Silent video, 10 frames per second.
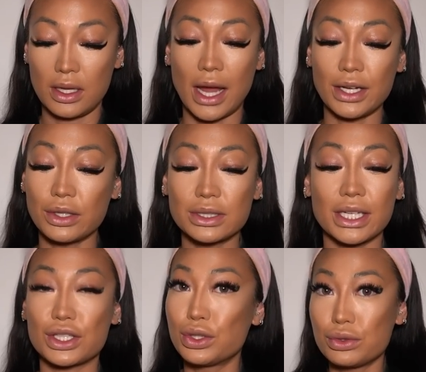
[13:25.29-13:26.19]
I know it's,
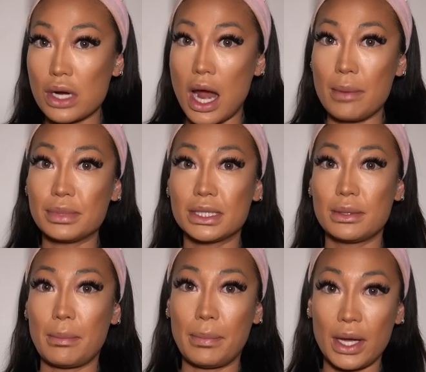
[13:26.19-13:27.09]
like, two drops,
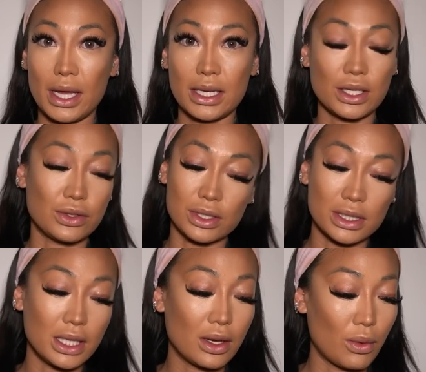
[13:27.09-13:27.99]
but you just
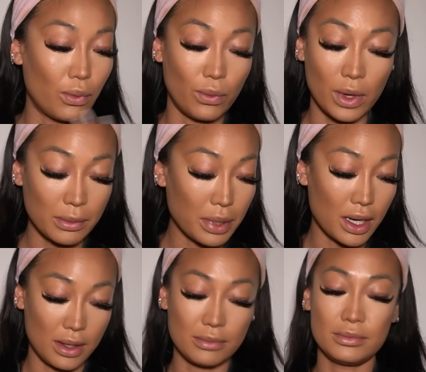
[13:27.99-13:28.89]
need one
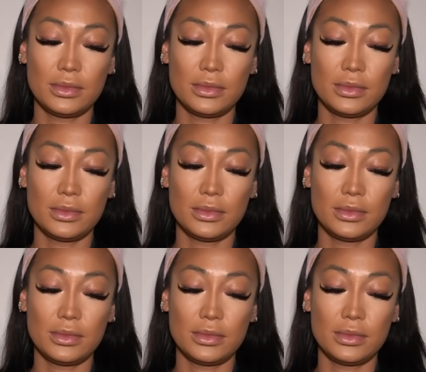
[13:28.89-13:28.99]
pump.